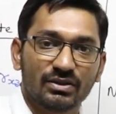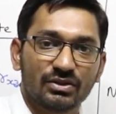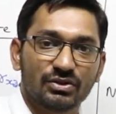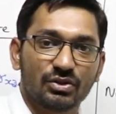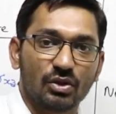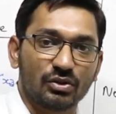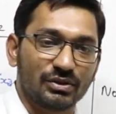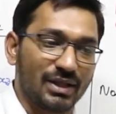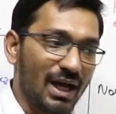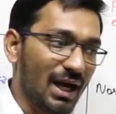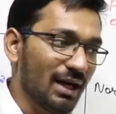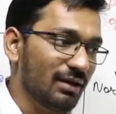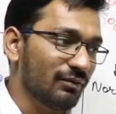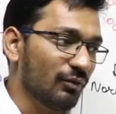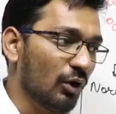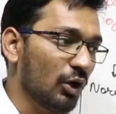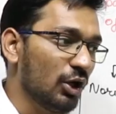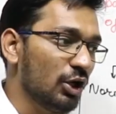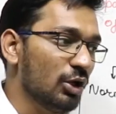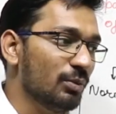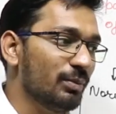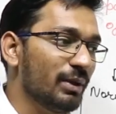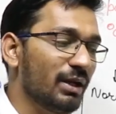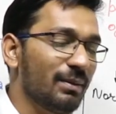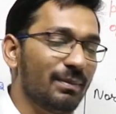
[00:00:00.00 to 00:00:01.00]
so that
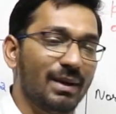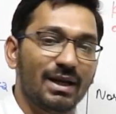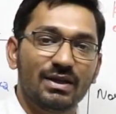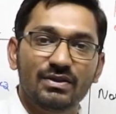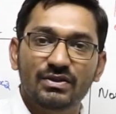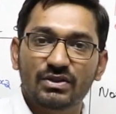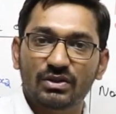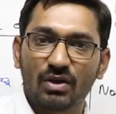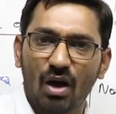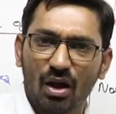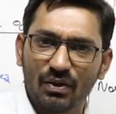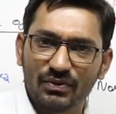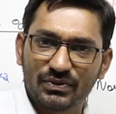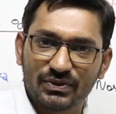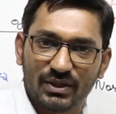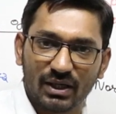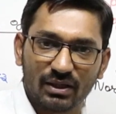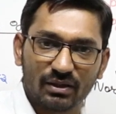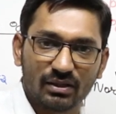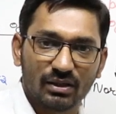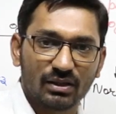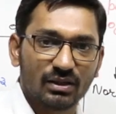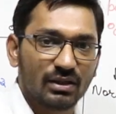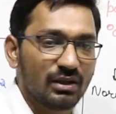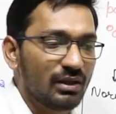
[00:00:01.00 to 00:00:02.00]
volume remains
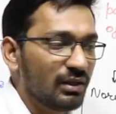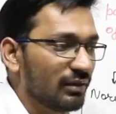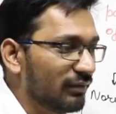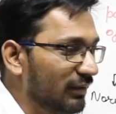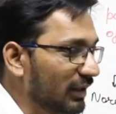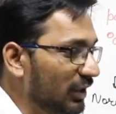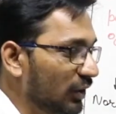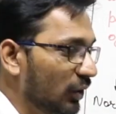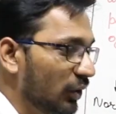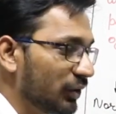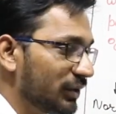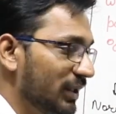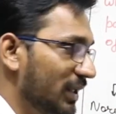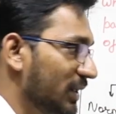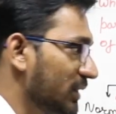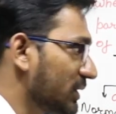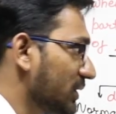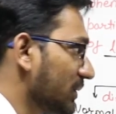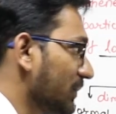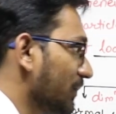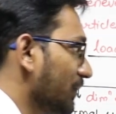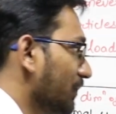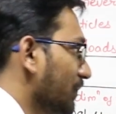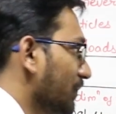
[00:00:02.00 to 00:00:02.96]
constant. We know this.